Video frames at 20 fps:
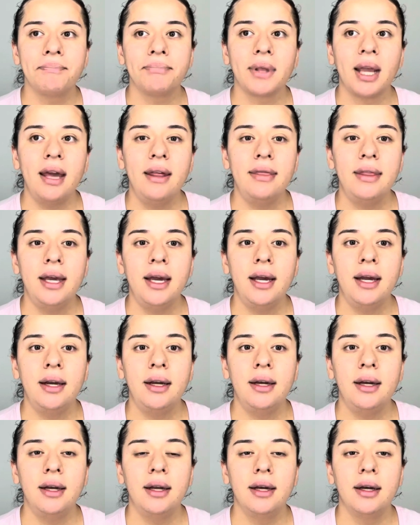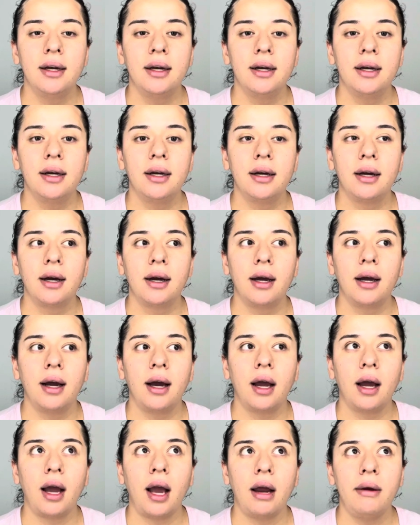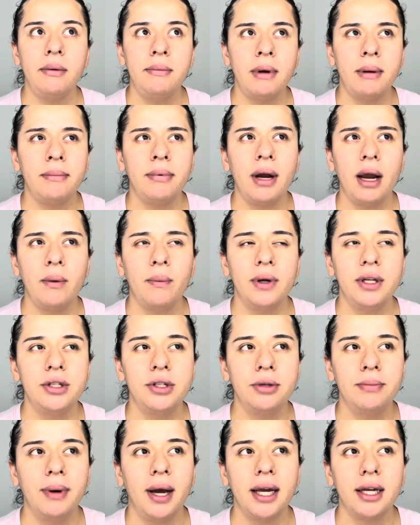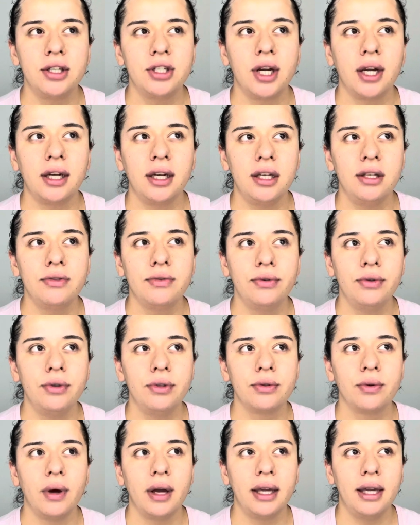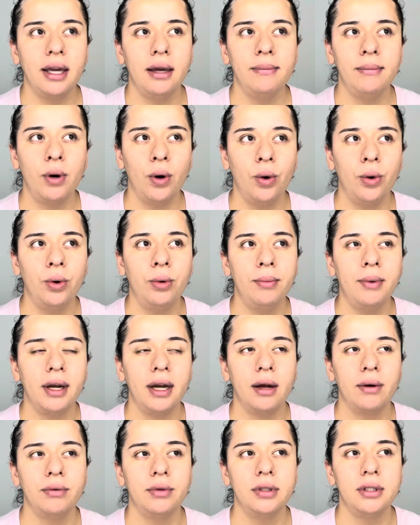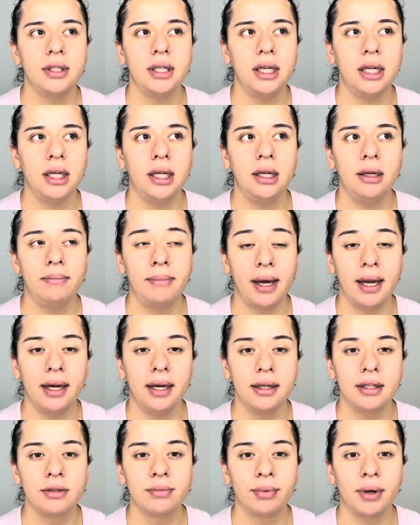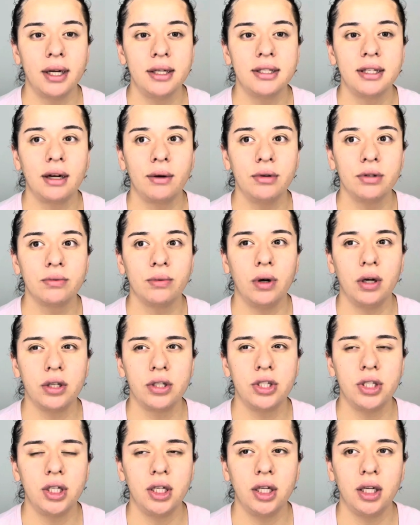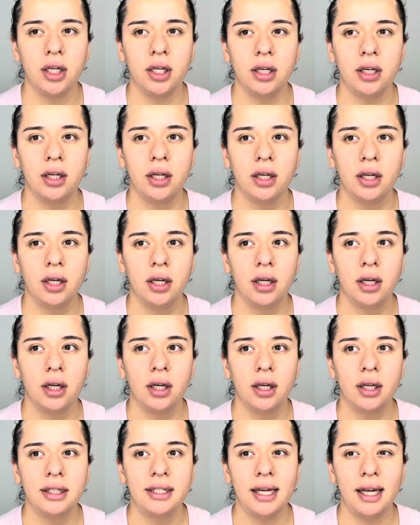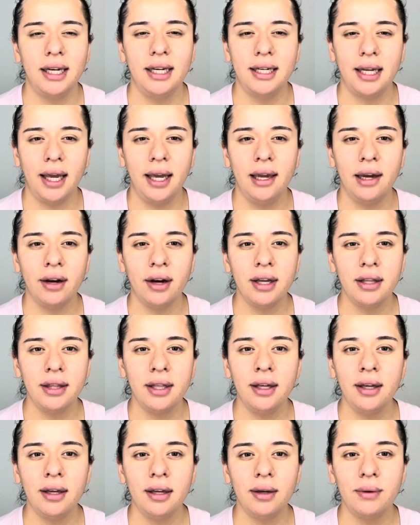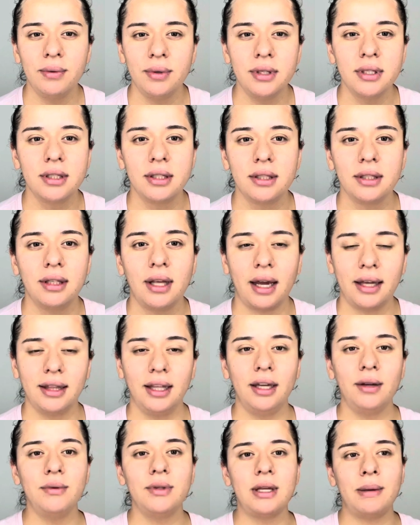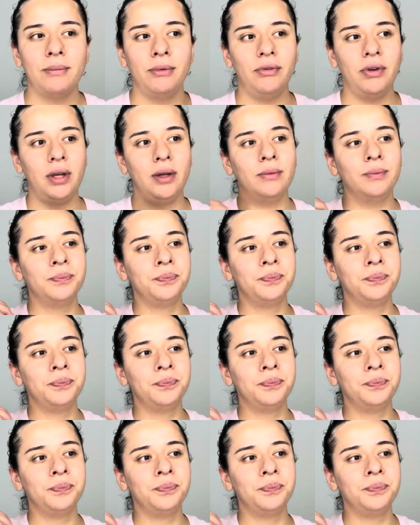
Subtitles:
And then I remember I went to buy Chinese food, so I came home and I was eating Panda Express and I was watching Daddy Daycare, I think it was that movie.